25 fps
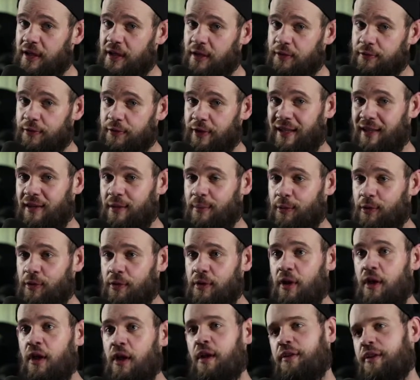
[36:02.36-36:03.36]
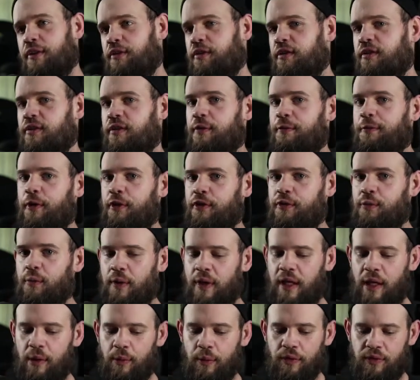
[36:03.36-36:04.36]
available. This is the first one
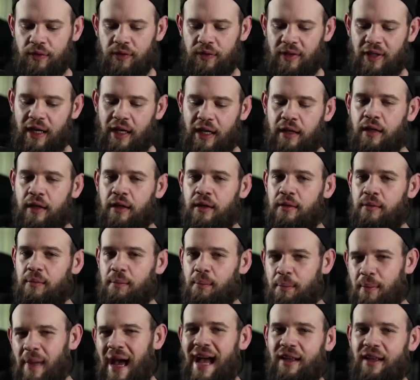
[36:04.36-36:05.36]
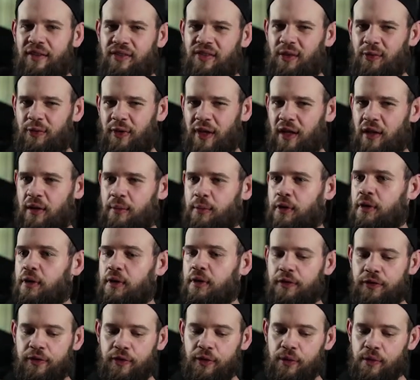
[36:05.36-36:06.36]
that was kind of mass available
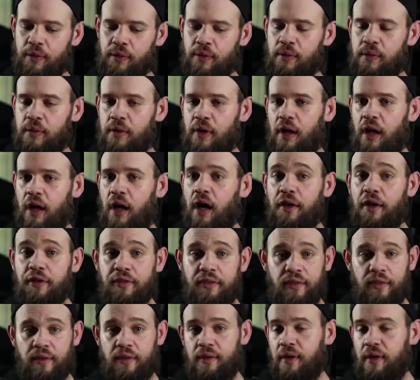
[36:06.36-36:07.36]
to us.